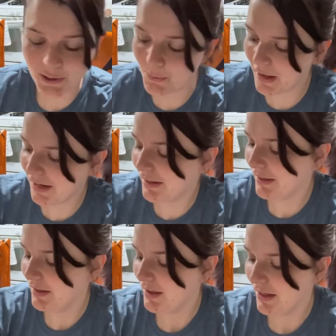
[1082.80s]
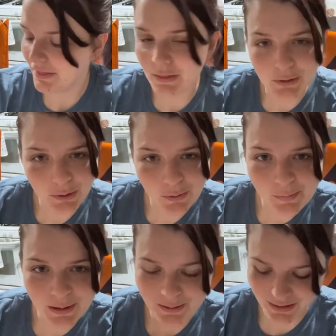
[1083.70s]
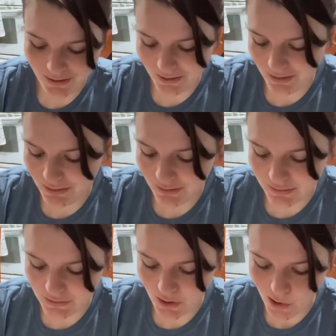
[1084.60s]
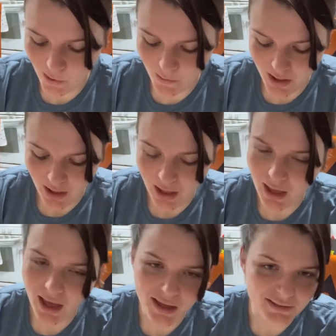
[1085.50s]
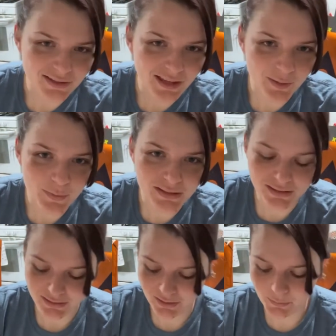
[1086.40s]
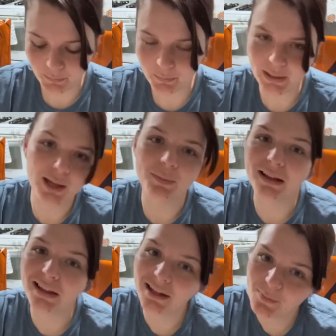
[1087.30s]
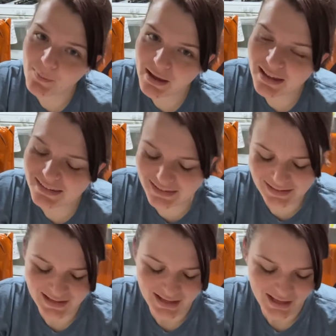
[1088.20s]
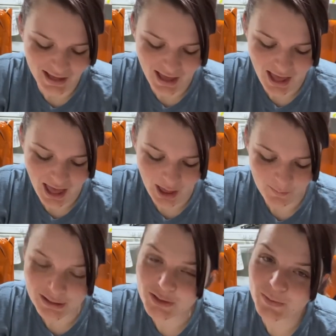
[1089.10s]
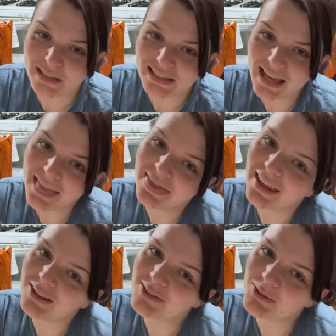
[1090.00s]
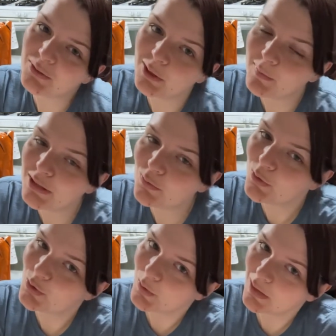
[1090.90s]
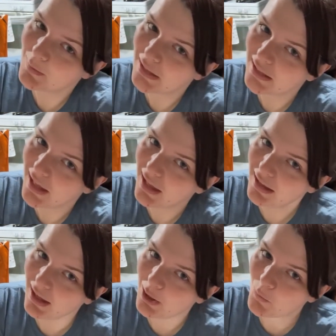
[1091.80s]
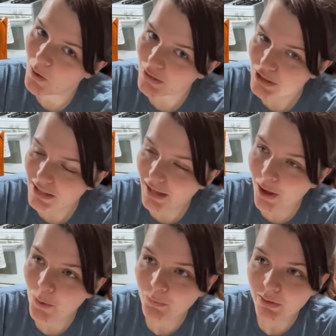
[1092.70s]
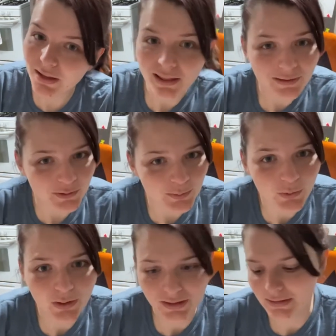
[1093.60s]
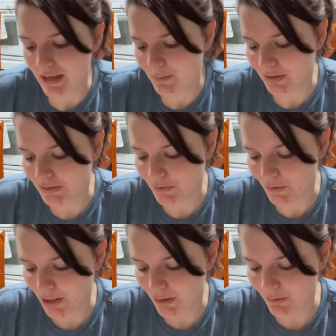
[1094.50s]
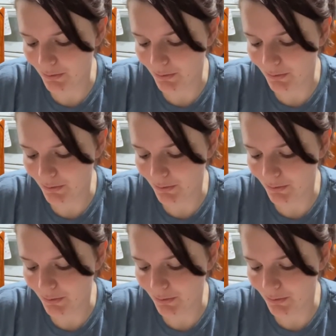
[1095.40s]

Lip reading: awaiting the little old mail carrier, so I just came in to, you know, pick up and clean up my mess. I just wanted to say thank you so very much for joining me today and watching. Hopefully I'll have some more of these coming to you.